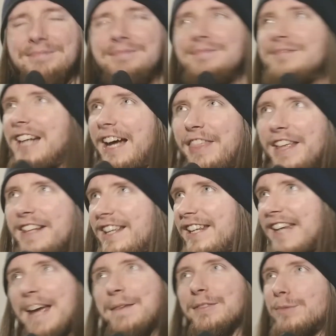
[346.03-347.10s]
I think the
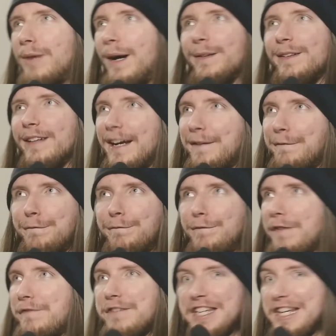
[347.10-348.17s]
game is probably like
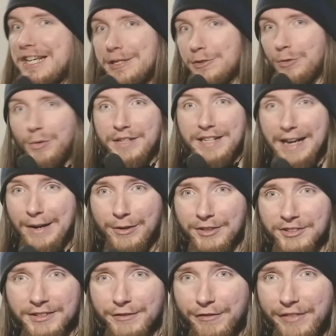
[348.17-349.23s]
15, 20
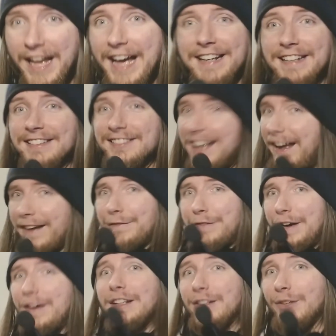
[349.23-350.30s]
hours, if that. It's not a
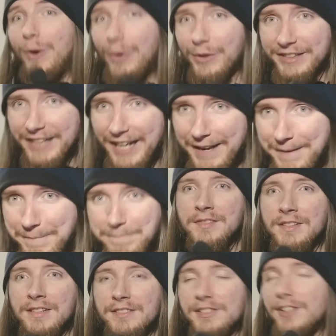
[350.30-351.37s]
very long game,
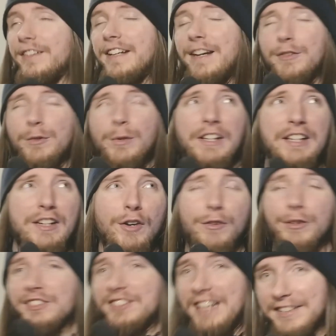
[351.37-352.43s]
so it never really
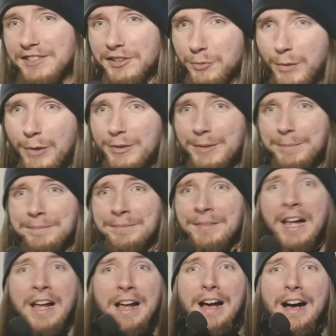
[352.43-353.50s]
overstays its welcome.
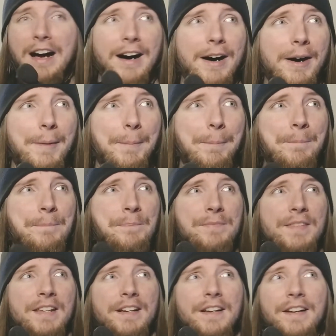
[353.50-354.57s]

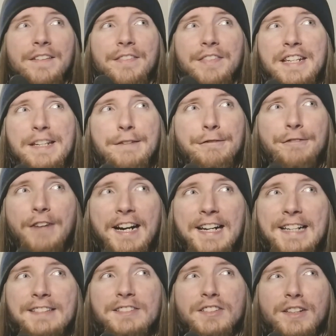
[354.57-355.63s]
The
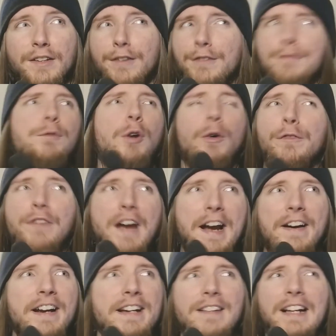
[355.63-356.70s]
fights will
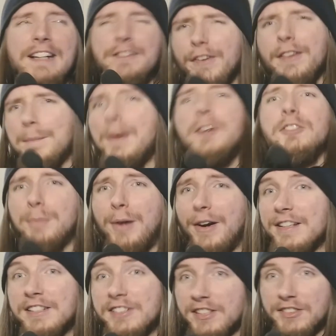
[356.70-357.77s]
vary. Like, for the most part,
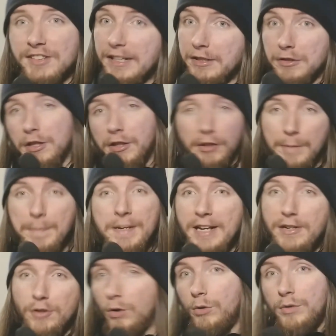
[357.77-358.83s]
it's just like
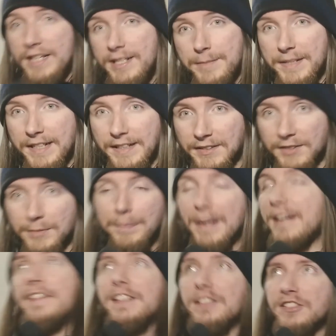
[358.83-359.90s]
eliminate all enemies,
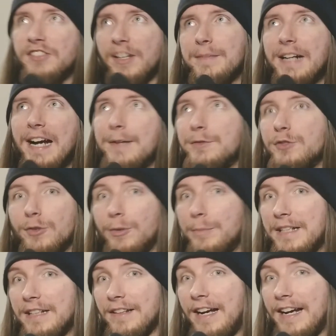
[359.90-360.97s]
but sometimes it will
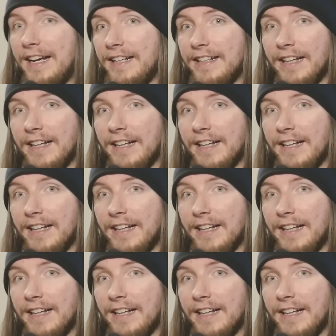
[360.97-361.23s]
be like